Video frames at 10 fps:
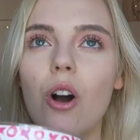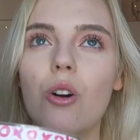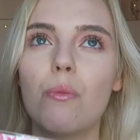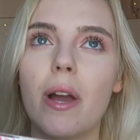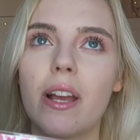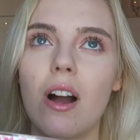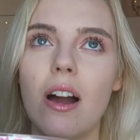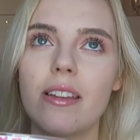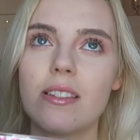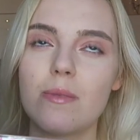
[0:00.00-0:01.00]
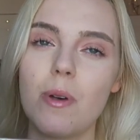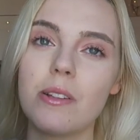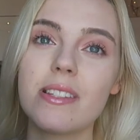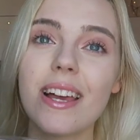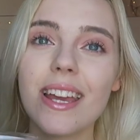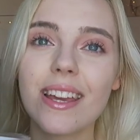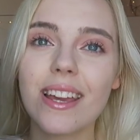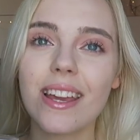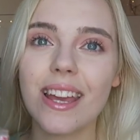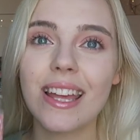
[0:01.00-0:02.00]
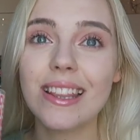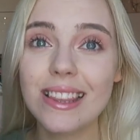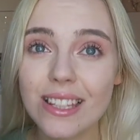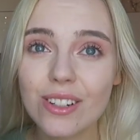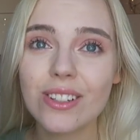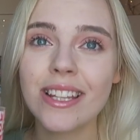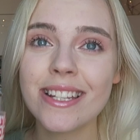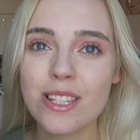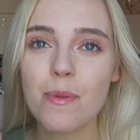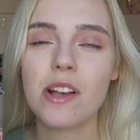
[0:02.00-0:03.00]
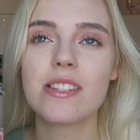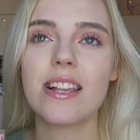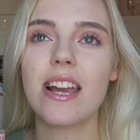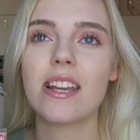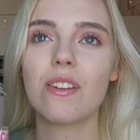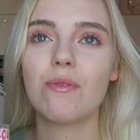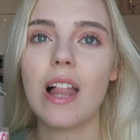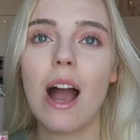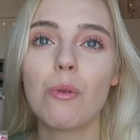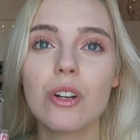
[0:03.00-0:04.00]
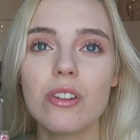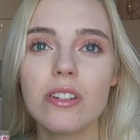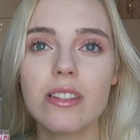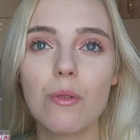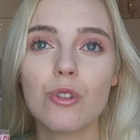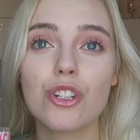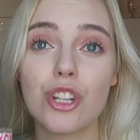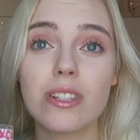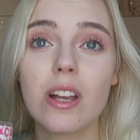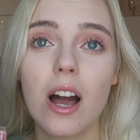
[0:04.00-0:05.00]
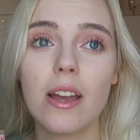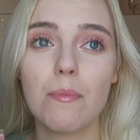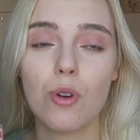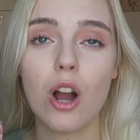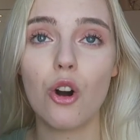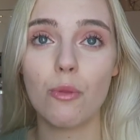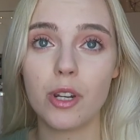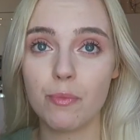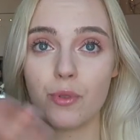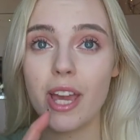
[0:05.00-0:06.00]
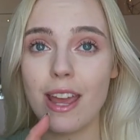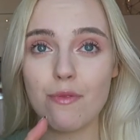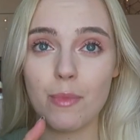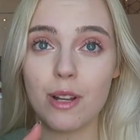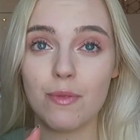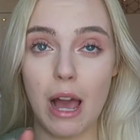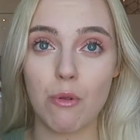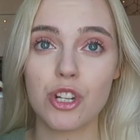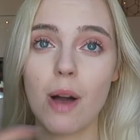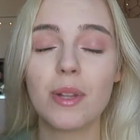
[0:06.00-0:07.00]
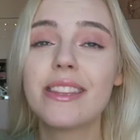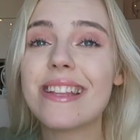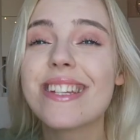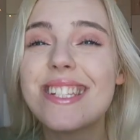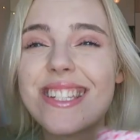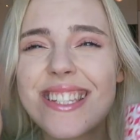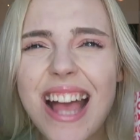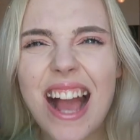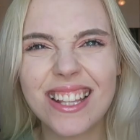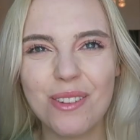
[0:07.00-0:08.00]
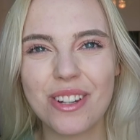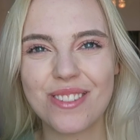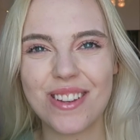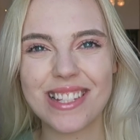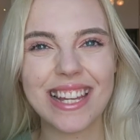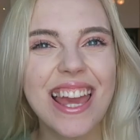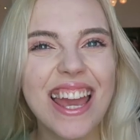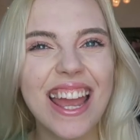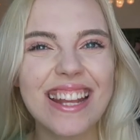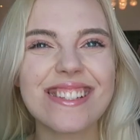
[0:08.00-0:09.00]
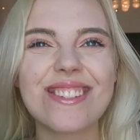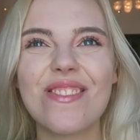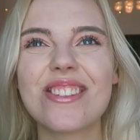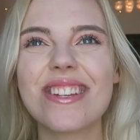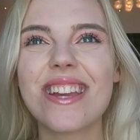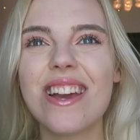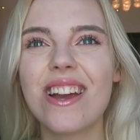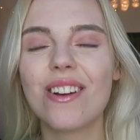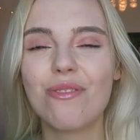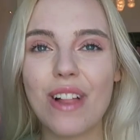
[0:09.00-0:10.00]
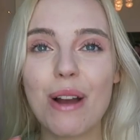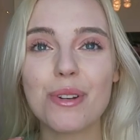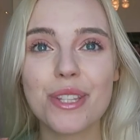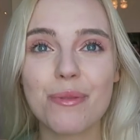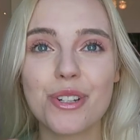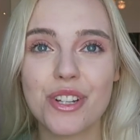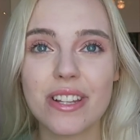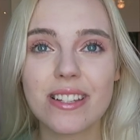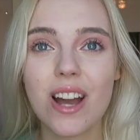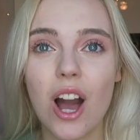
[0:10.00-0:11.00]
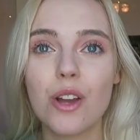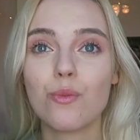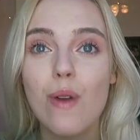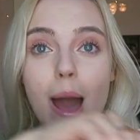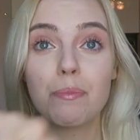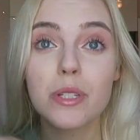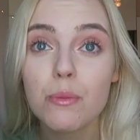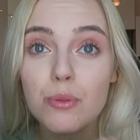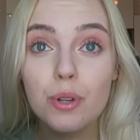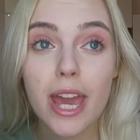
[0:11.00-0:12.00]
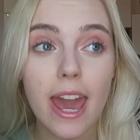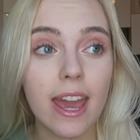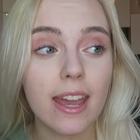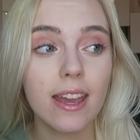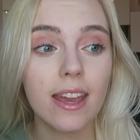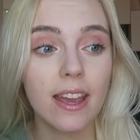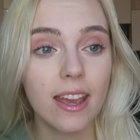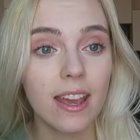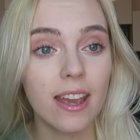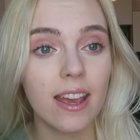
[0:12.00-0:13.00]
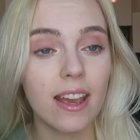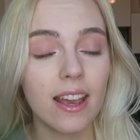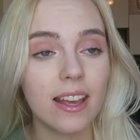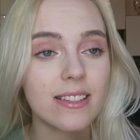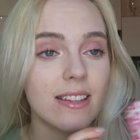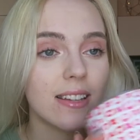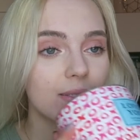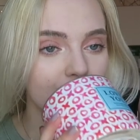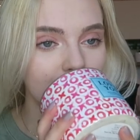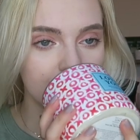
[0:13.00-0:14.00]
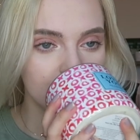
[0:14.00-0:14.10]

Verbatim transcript: oh my god, it smells like, it literally smells like flowers that were just cut and brought home in a bouquet from like a flower shop. Like that's exactly what it smells like. It just smells like flowers that were just cut, wrapped in a bouquet. It's like,